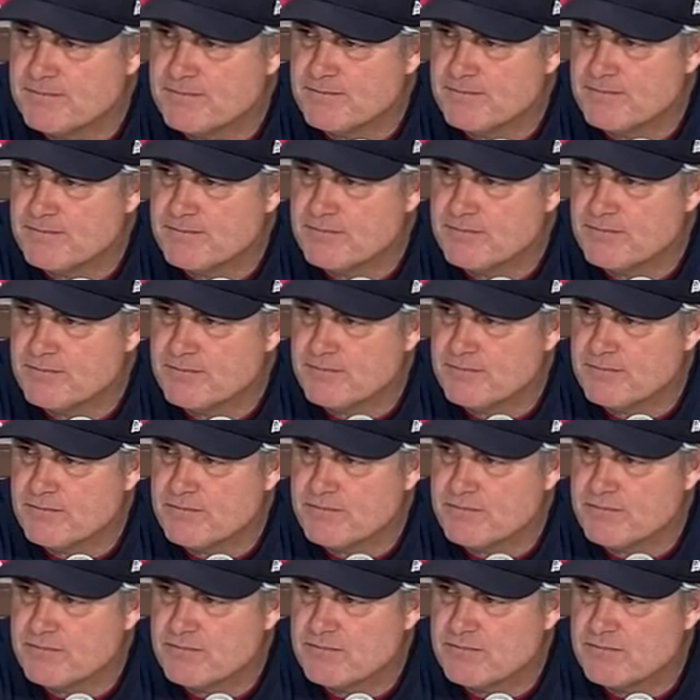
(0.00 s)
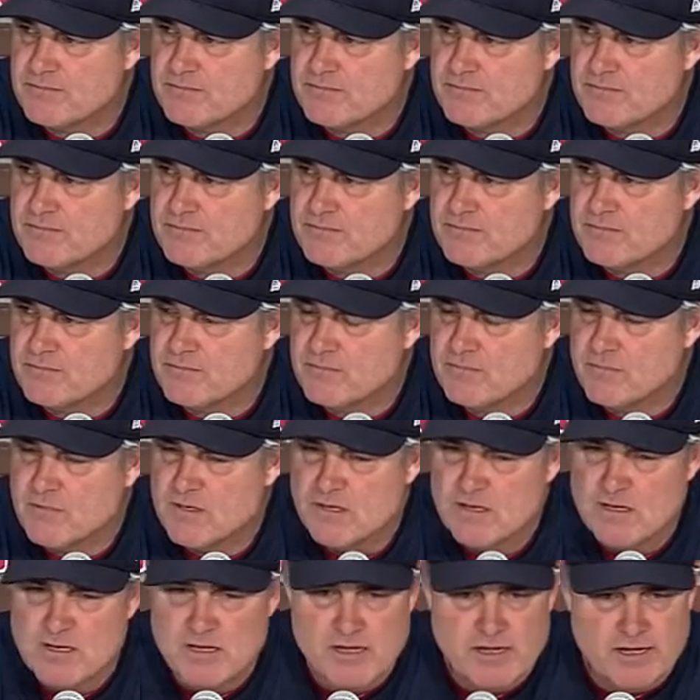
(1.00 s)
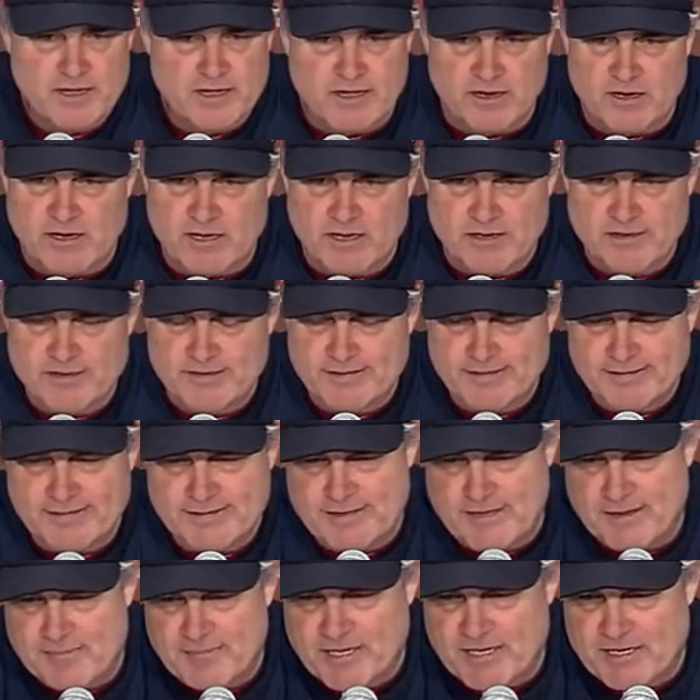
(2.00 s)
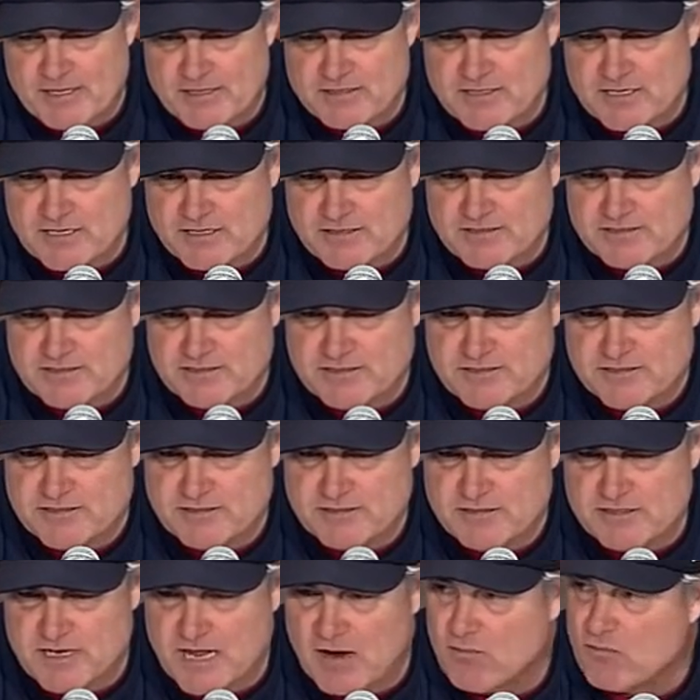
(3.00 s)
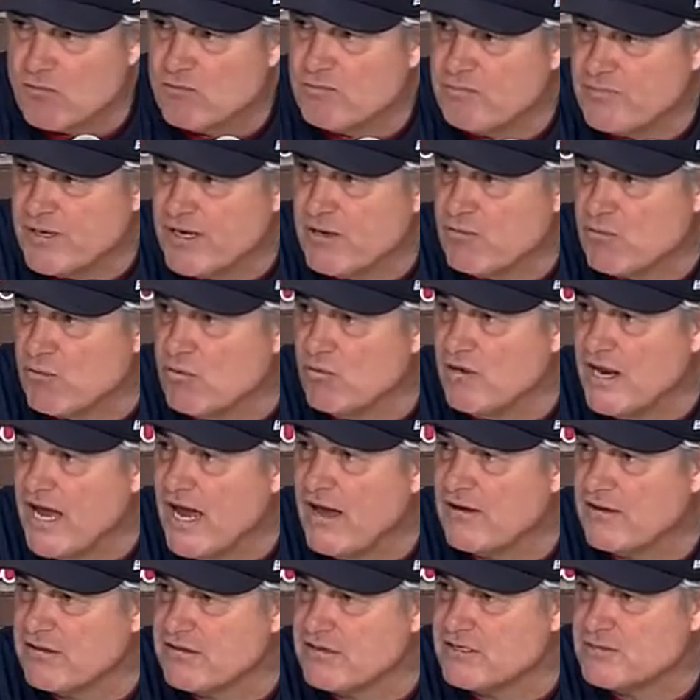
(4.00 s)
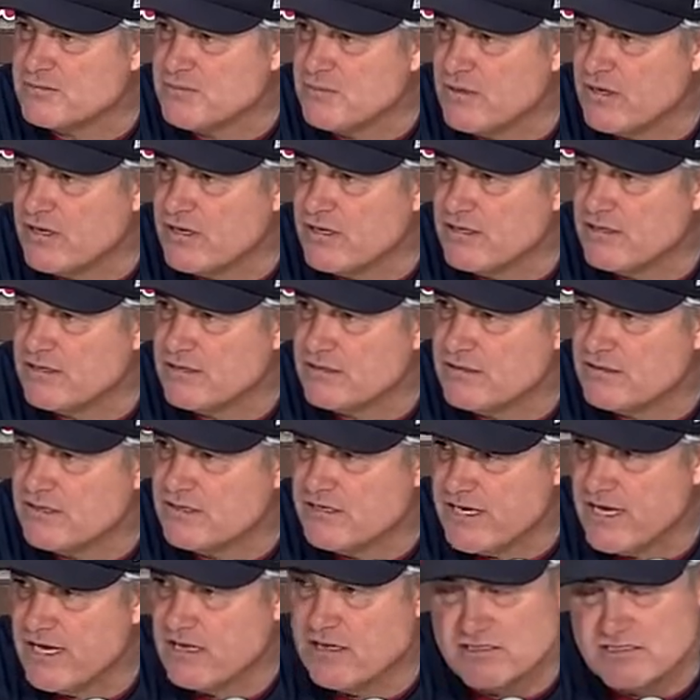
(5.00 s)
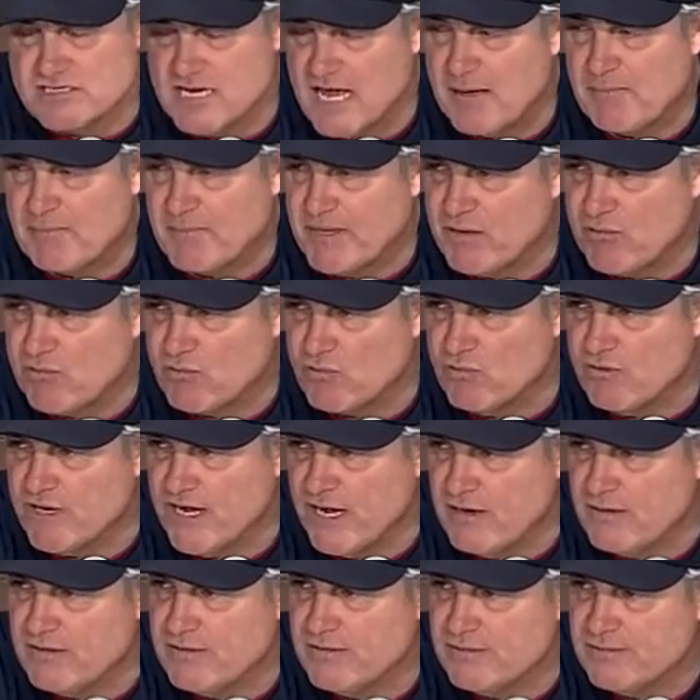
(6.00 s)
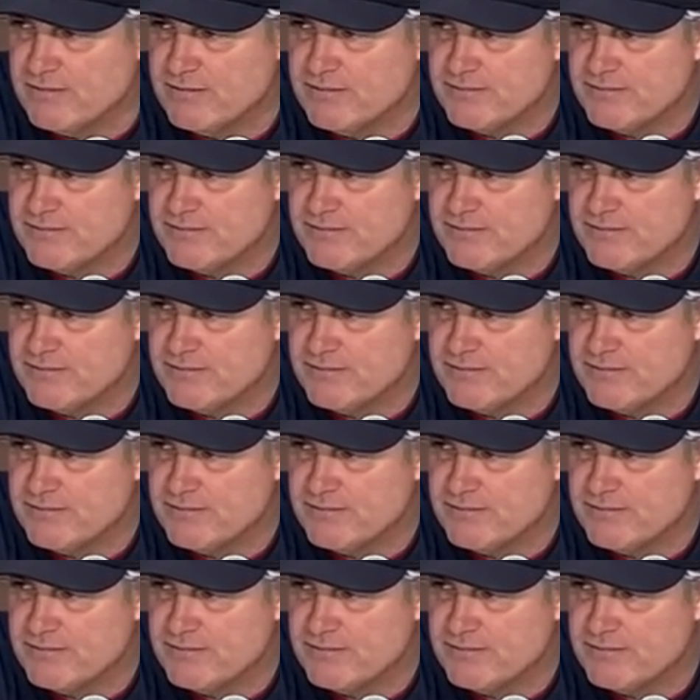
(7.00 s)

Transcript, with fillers: likely that he was on the D L or is it on the third? Yeah, I mean, it's, it's not being ruled out at this point. The D L is not being ruled out.